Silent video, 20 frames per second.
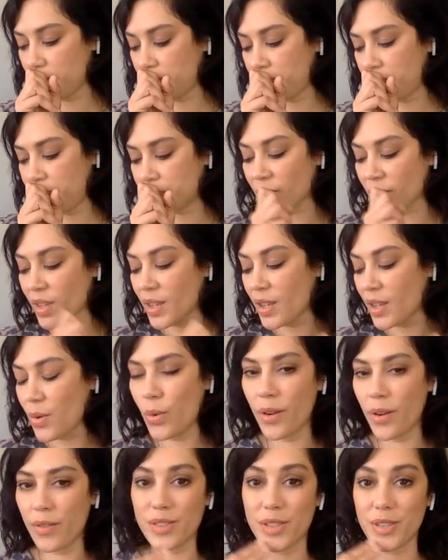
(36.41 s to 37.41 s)

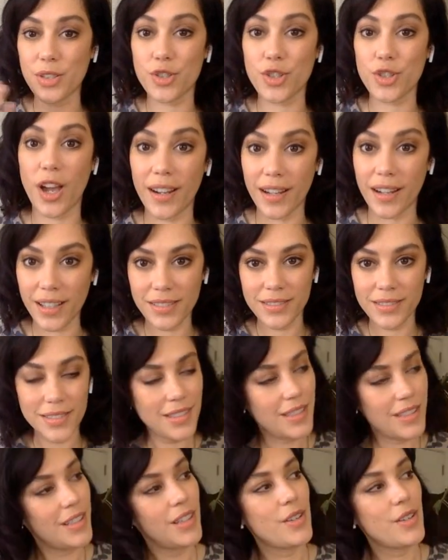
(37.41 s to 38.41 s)
We obviously shot it,
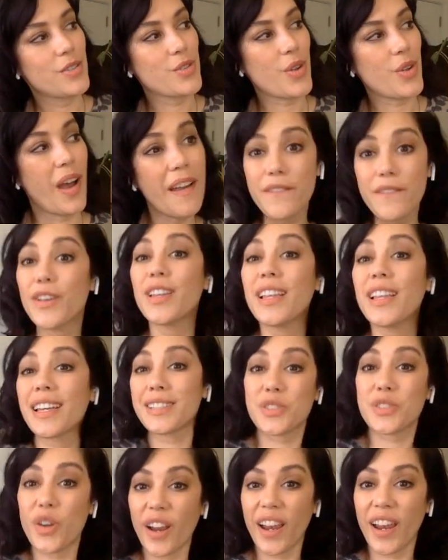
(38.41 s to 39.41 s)
so I feel like
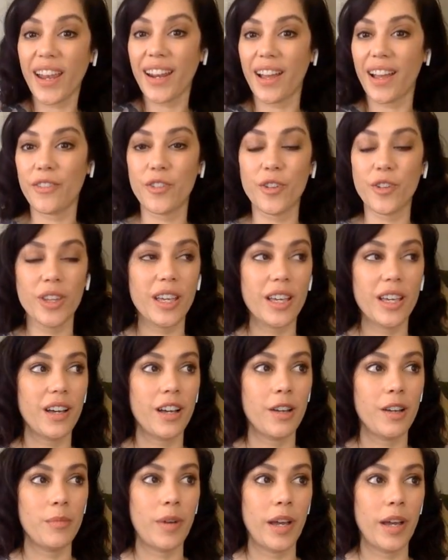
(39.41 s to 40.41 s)
it's great. I feel like
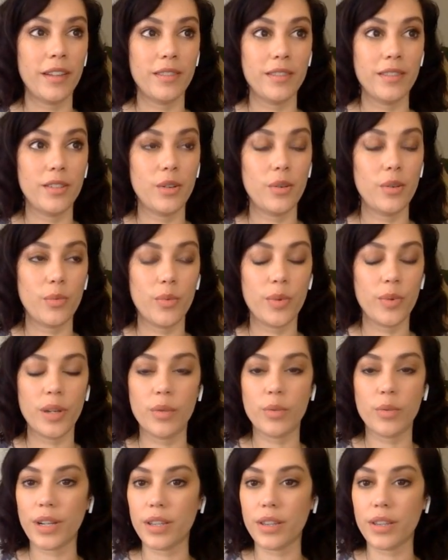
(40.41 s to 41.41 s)

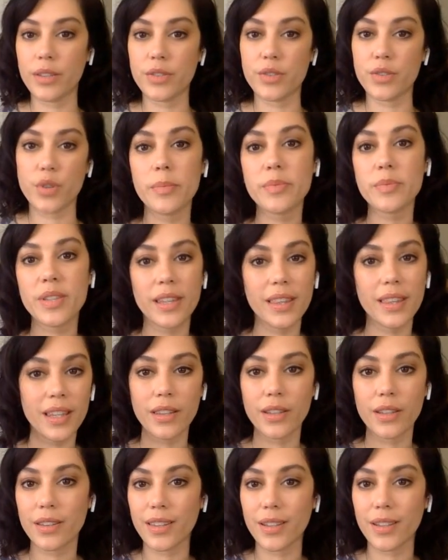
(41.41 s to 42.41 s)
in reading the scripts, I think
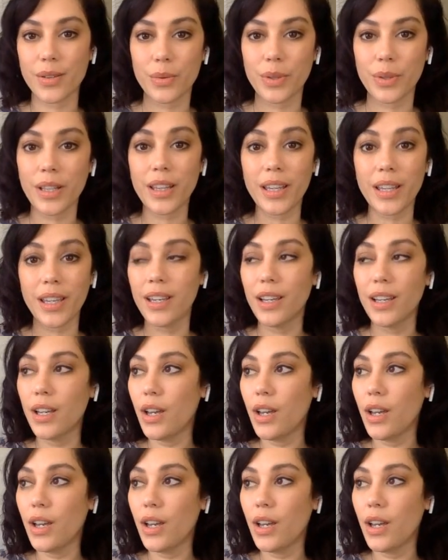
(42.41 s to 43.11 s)
that they're really